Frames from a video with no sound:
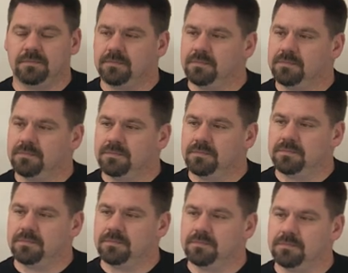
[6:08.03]

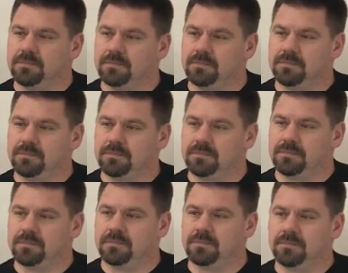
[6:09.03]

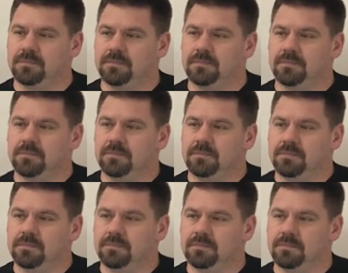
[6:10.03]

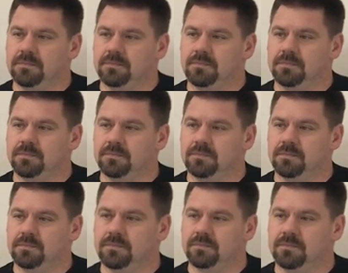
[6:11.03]

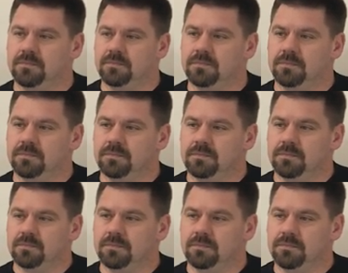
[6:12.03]

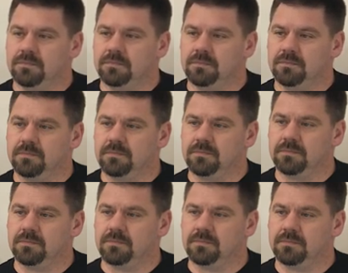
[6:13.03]

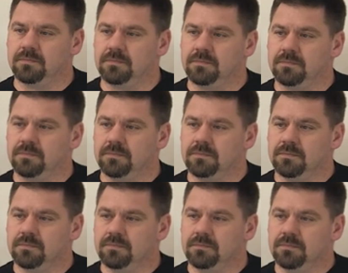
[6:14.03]

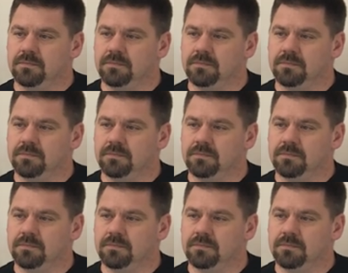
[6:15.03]
This person isn't speaking.